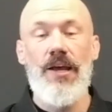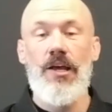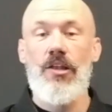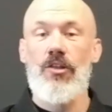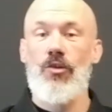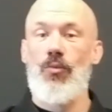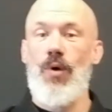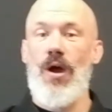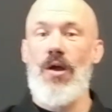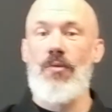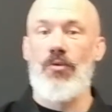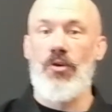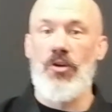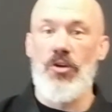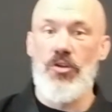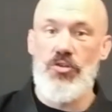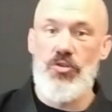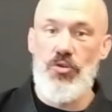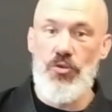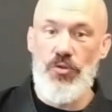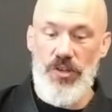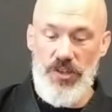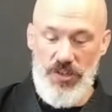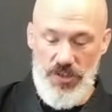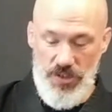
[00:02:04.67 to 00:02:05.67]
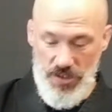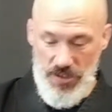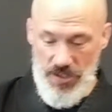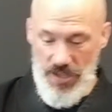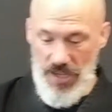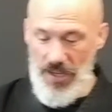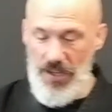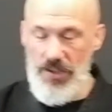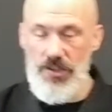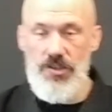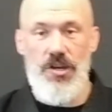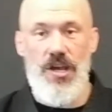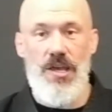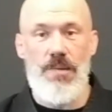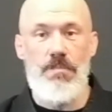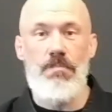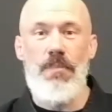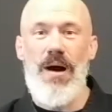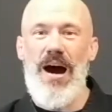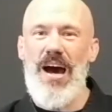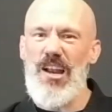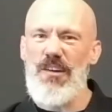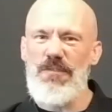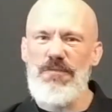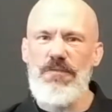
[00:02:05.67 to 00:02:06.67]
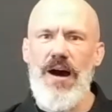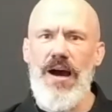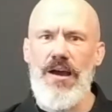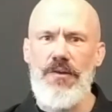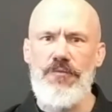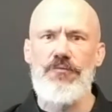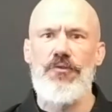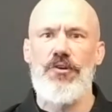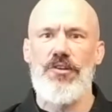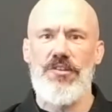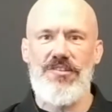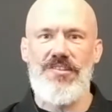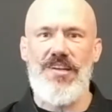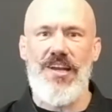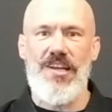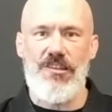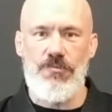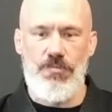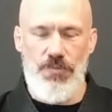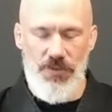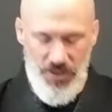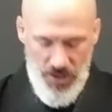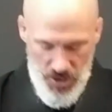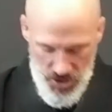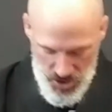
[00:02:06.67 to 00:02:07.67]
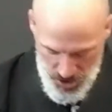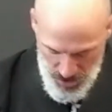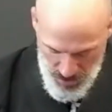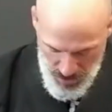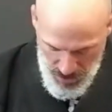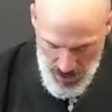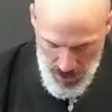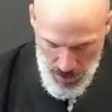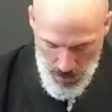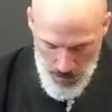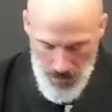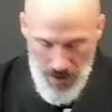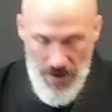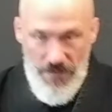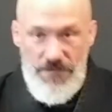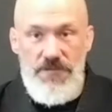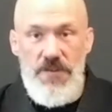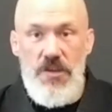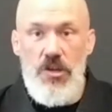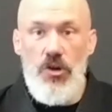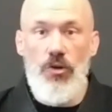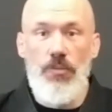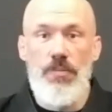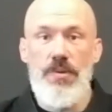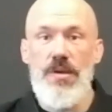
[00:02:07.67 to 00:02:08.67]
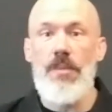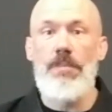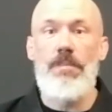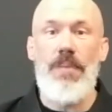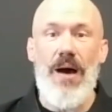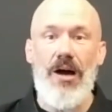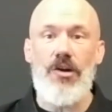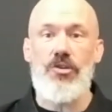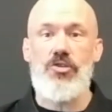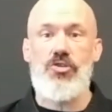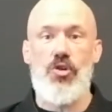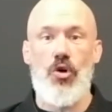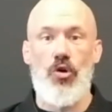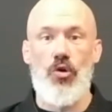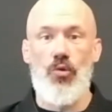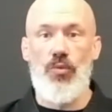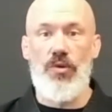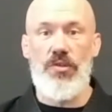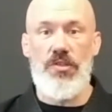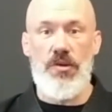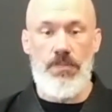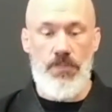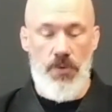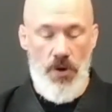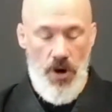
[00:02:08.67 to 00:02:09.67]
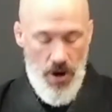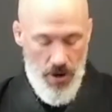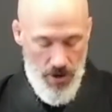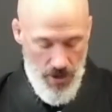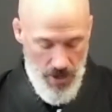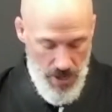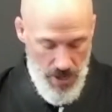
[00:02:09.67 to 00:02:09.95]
The way we're going to do this is get into a modified front stance position. My feet will be about shoulder width apart.